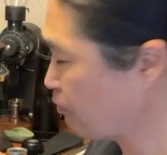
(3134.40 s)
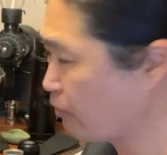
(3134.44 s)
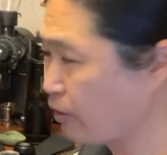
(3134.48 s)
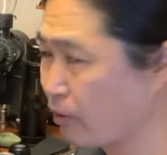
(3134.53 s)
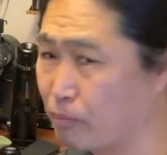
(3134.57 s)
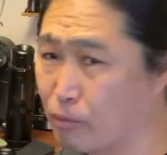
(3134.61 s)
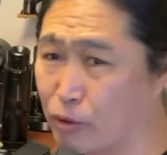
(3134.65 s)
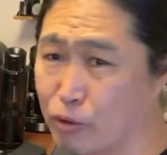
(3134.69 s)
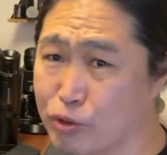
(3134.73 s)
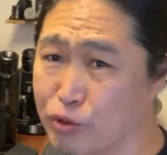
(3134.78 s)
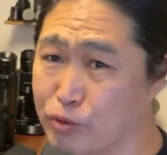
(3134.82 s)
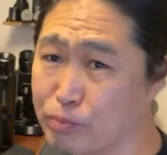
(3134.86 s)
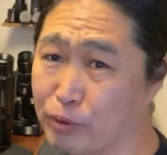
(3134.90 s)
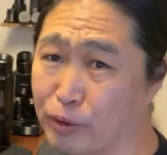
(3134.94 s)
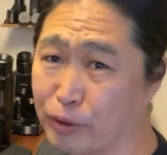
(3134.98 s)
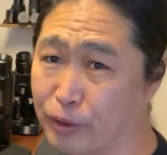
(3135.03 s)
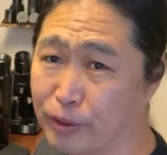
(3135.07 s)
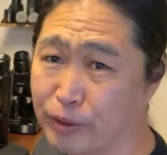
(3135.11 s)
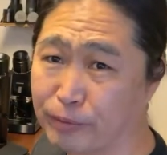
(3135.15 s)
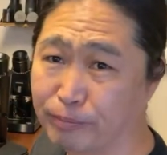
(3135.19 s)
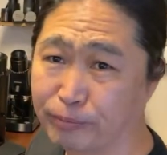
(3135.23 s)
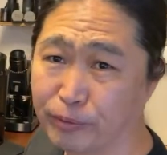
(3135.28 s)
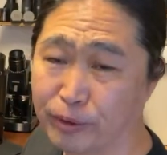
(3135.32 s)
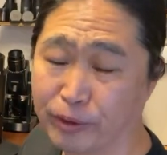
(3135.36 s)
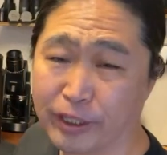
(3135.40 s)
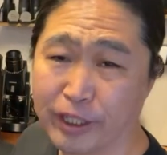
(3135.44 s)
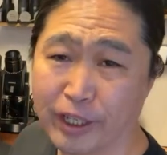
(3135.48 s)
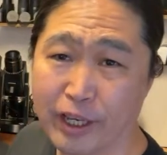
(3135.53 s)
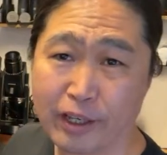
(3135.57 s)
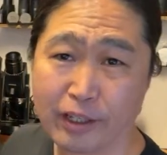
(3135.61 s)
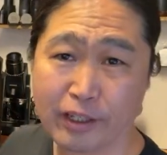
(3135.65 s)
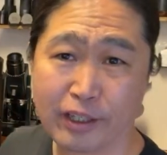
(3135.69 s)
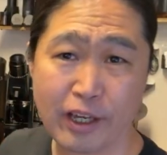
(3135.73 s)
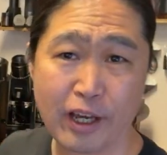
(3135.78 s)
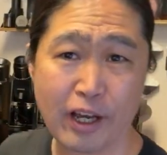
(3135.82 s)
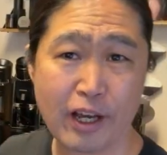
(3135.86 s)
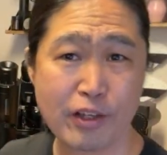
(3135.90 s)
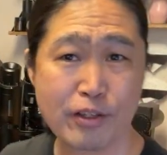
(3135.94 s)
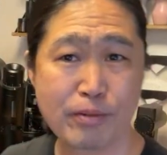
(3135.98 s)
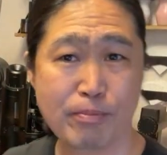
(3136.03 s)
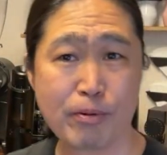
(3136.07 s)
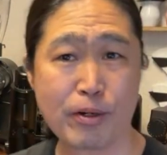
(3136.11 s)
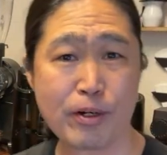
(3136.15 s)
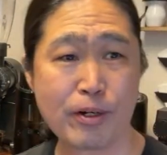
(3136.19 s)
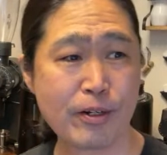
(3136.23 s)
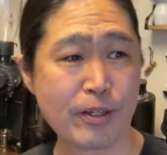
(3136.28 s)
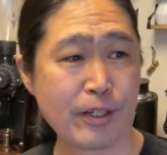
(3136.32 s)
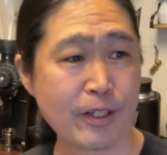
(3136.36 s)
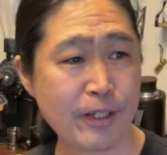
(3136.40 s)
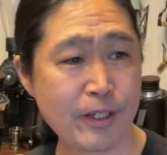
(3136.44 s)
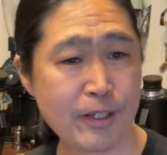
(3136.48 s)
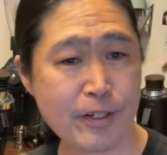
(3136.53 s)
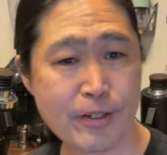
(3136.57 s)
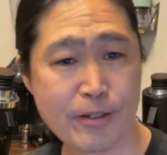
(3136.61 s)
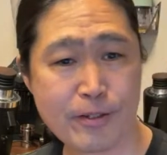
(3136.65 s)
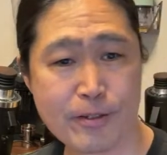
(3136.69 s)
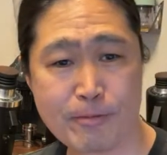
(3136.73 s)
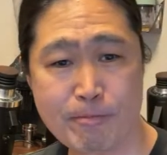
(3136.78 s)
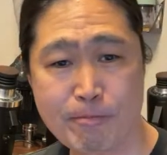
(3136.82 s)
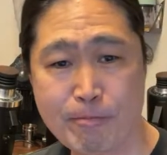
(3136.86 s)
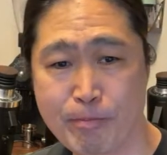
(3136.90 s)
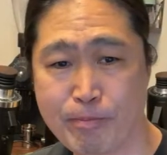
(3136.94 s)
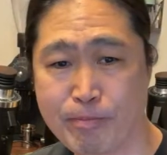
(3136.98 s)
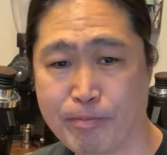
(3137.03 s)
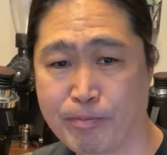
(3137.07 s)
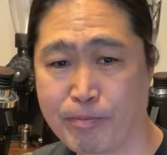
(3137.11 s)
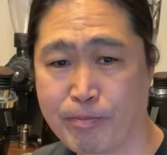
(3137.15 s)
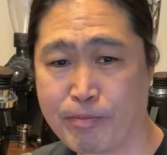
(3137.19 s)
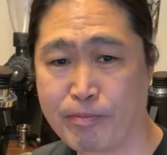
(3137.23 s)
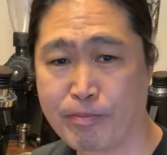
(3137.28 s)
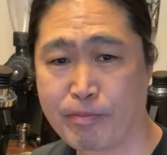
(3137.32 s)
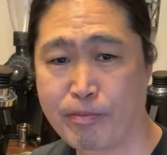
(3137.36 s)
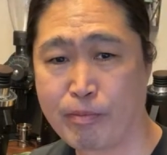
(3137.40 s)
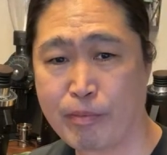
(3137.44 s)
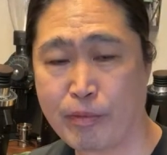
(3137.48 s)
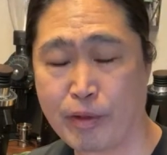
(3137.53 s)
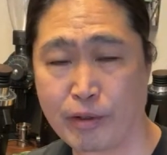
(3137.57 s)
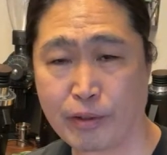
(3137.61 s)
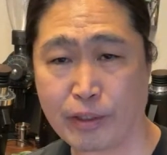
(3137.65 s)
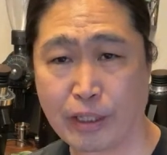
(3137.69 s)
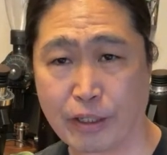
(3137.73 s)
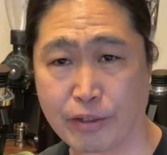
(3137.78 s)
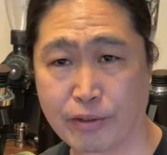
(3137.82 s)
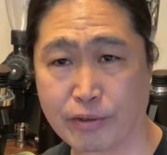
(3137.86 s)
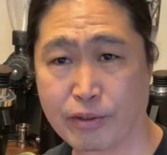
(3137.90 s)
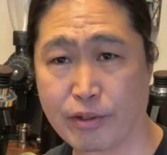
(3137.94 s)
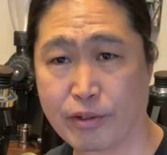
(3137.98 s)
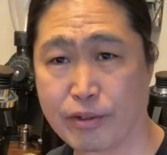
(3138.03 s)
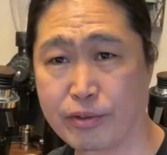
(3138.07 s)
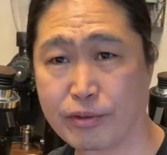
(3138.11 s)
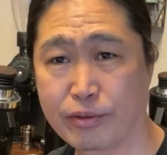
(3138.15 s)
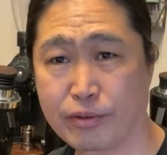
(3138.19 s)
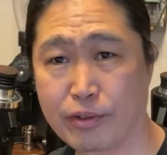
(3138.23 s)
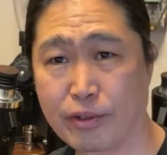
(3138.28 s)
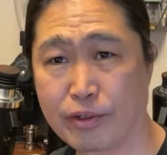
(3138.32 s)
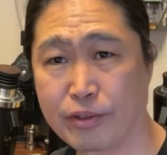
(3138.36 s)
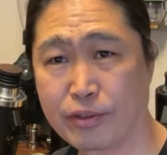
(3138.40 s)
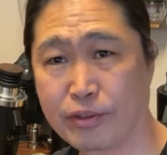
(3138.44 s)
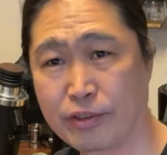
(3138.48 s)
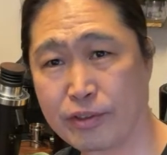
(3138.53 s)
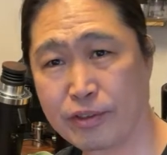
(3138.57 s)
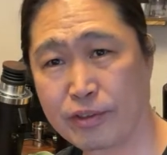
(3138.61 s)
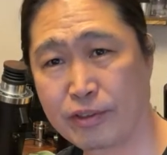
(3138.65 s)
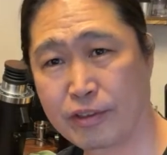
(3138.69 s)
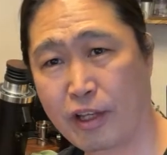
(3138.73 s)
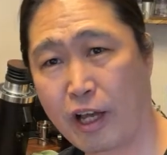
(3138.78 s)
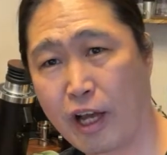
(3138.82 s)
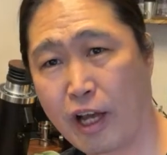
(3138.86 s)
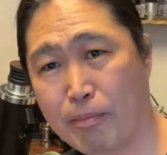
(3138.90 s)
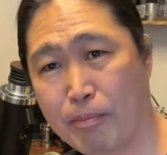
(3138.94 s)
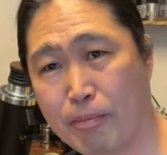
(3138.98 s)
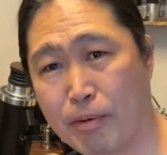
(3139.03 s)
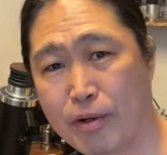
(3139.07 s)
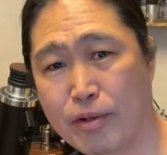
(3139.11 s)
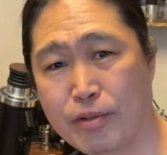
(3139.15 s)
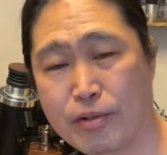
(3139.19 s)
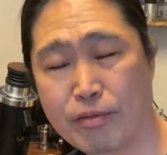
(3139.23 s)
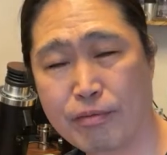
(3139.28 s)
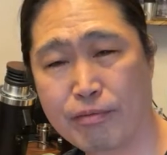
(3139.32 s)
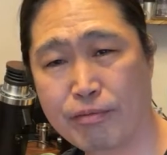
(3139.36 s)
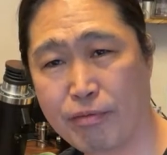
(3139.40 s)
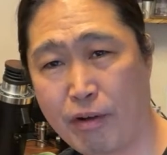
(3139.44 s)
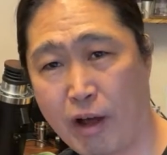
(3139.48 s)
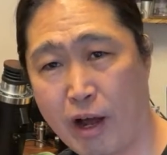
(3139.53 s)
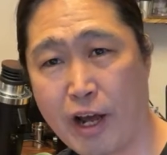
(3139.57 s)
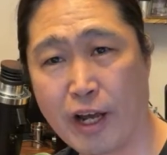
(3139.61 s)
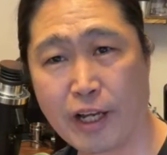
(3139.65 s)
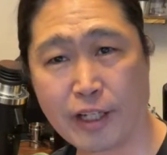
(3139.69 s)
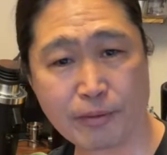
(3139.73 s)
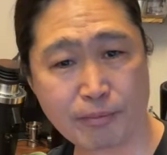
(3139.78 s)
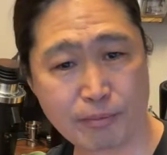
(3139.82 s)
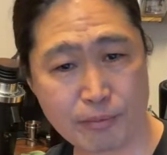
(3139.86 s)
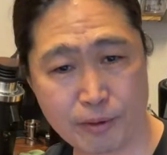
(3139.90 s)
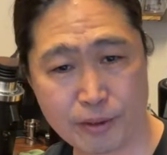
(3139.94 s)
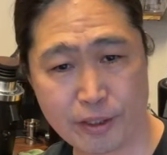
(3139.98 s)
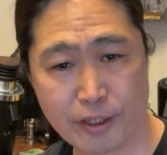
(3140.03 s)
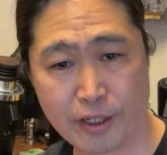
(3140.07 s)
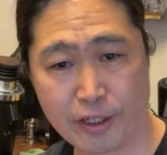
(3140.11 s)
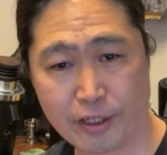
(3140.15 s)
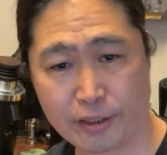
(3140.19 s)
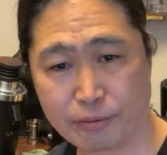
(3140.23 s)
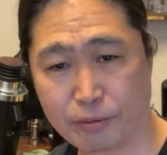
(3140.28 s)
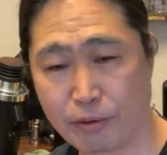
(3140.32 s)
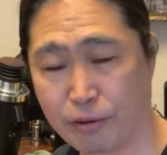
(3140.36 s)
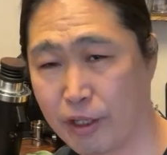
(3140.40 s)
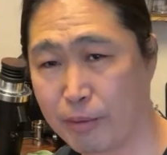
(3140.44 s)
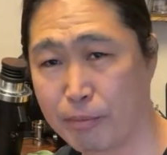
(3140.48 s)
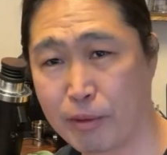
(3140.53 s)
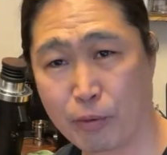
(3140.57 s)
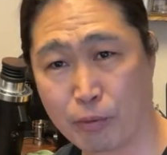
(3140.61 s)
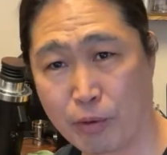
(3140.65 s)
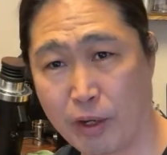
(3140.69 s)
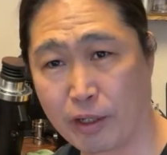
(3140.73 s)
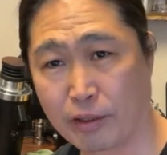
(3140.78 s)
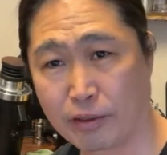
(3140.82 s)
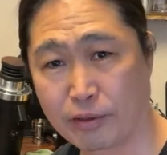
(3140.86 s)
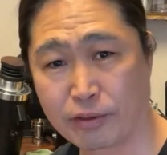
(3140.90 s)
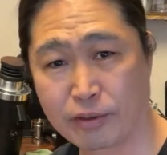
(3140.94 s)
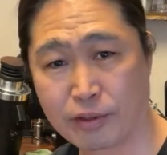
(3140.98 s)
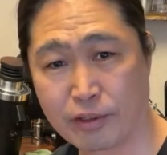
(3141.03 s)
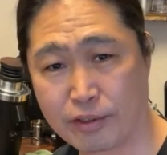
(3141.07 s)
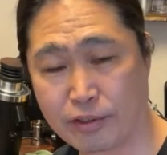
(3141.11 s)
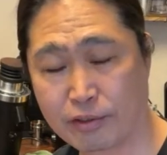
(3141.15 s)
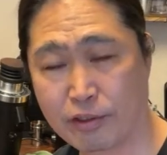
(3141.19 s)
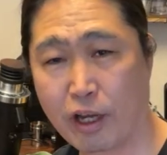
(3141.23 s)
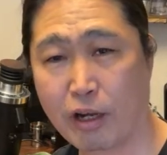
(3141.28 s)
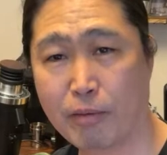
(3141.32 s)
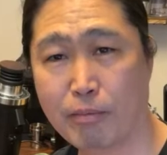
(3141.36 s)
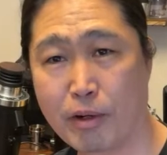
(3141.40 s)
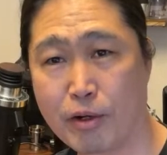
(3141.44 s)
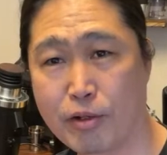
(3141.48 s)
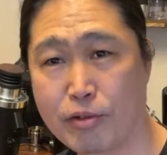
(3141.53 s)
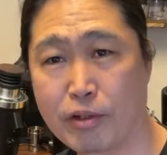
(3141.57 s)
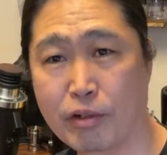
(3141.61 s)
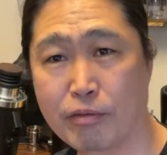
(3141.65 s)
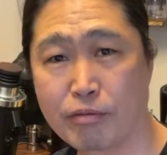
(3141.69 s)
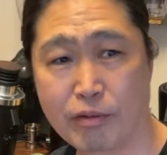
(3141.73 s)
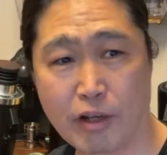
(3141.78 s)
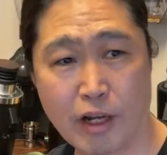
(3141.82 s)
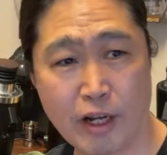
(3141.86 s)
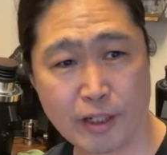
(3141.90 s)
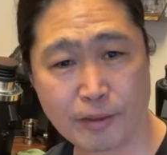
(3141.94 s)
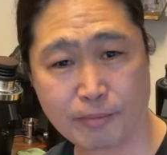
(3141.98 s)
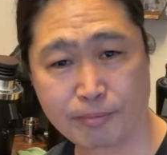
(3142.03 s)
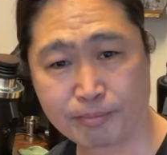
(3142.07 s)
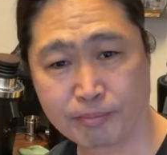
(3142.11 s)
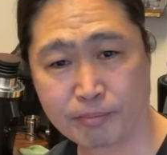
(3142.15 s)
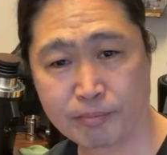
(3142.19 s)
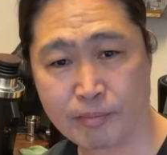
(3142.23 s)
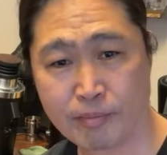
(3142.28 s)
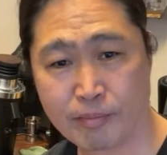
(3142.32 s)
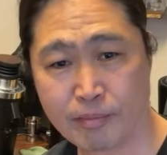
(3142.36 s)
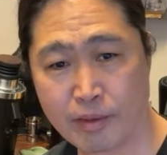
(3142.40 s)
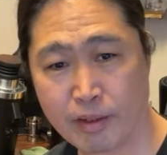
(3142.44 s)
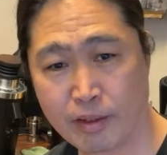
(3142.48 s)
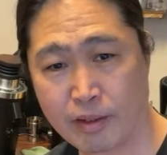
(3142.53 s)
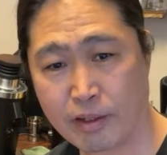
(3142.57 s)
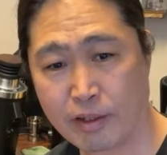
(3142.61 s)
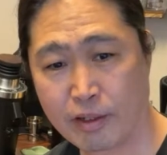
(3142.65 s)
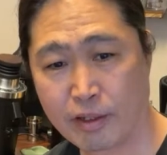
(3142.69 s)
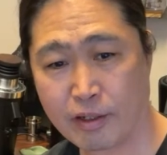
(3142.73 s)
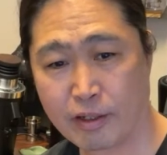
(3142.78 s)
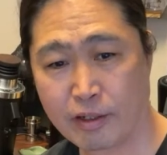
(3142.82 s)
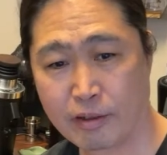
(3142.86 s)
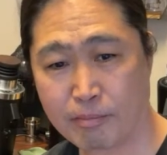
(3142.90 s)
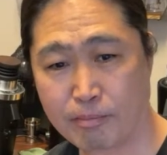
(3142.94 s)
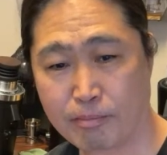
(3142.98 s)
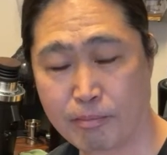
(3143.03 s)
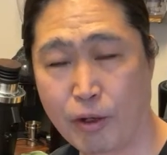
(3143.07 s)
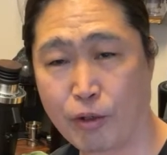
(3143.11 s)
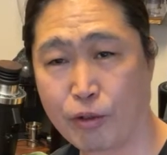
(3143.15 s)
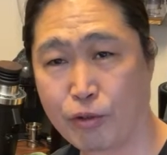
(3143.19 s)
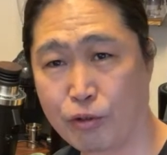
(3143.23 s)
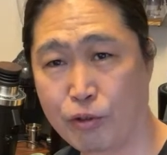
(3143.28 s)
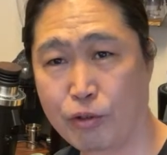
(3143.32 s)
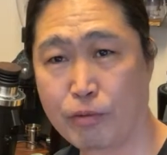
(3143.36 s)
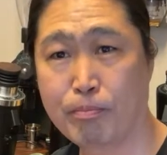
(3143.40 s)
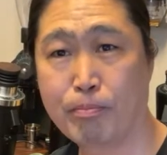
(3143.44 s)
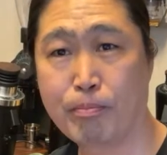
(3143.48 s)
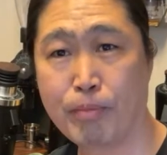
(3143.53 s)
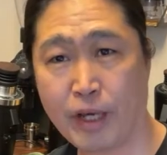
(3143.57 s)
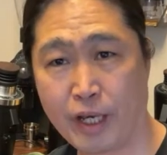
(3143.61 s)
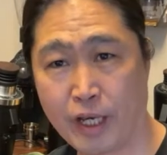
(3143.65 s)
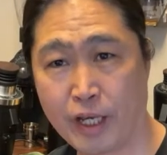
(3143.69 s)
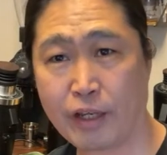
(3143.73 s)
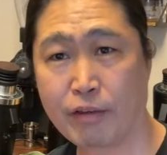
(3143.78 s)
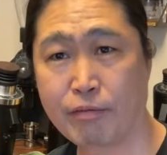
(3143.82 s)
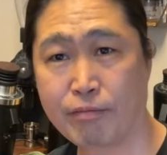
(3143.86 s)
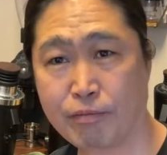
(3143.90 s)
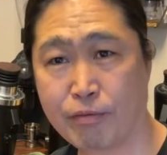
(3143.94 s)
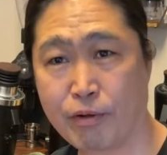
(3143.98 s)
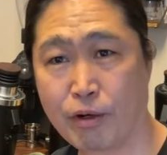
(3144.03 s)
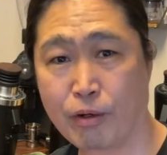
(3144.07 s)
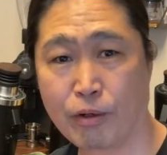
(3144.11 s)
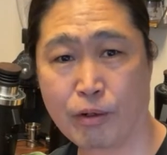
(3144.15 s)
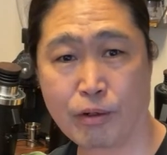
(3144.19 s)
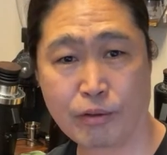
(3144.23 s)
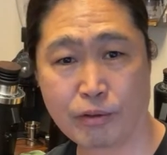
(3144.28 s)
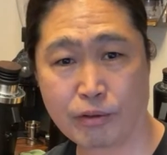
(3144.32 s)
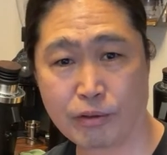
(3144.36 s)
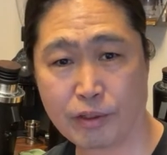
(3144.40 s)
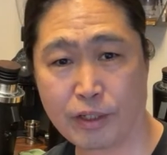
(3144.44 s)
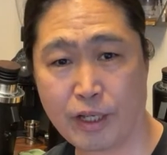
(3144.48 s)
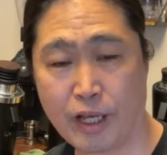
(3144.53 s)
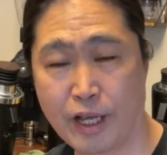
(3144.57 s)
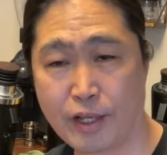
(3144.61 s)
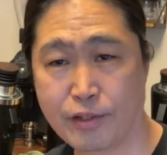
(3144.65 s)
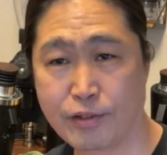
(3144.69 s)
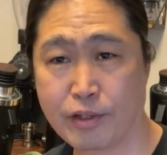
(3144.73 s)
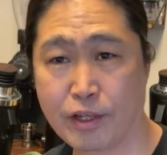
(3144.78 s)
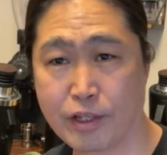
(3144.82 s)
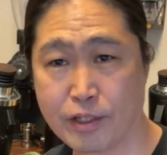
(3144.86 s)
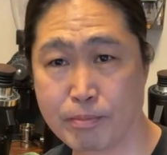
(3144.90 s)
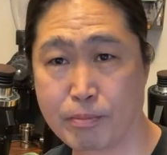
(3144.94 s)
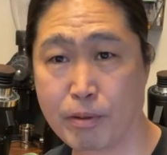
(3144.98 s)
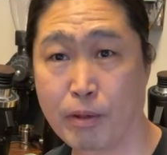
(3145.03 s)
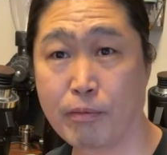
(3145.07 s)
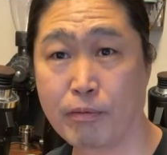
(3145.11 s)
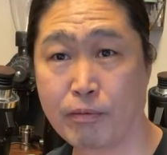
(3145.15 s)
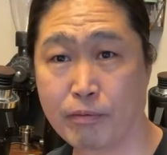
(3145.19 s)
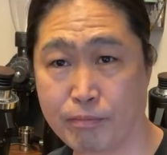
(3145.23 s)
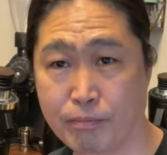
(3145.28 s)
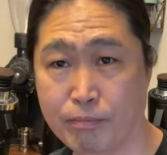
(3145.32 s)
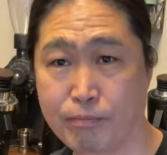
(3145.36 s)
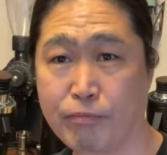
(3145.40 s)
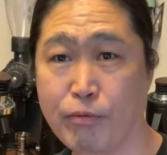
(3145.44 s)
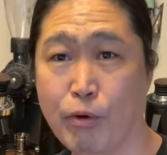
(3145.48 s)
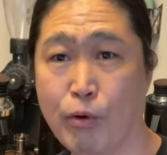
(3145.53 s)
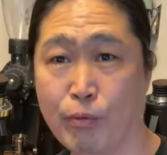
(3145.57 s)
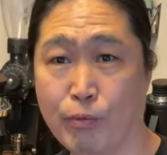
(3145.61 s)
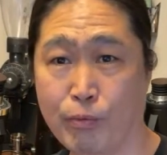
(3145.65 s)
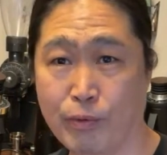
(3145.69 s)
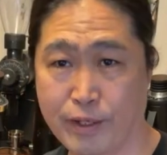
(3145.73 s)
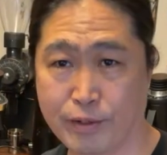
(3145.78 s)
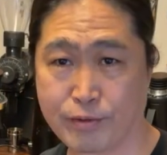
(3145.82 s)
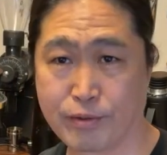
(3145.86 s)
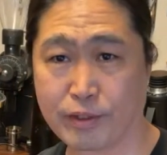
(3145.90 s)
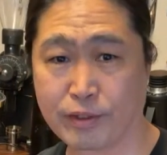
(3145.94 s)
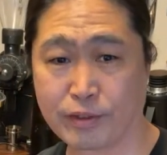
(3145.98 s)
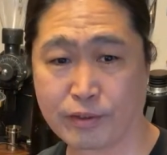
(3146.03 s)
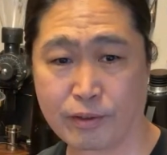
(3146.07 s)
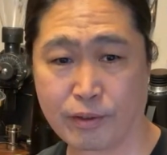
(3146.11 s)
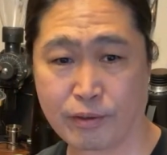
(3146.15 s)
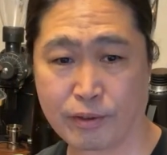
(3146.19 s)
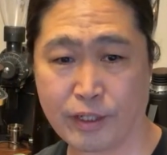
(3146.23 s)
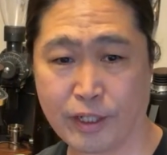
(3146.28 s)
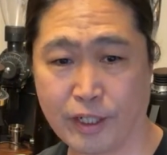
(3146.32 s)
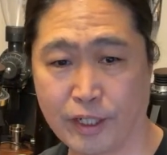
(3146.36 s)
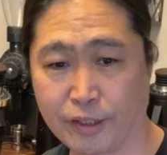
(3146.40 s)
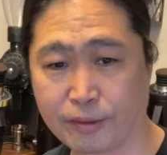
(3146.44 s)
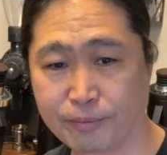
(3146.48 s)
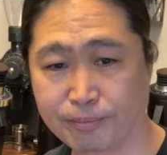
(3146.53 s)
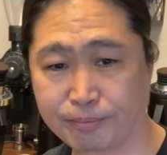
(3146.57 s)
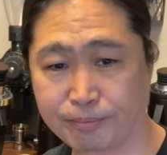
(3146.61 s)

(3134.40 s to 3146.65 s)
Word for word: or smooth. The cast burr is, the, so stock burrs are fine, okay? Don't get me wrong, stock burrs are fine. But you pay for SSP for a reason, okay?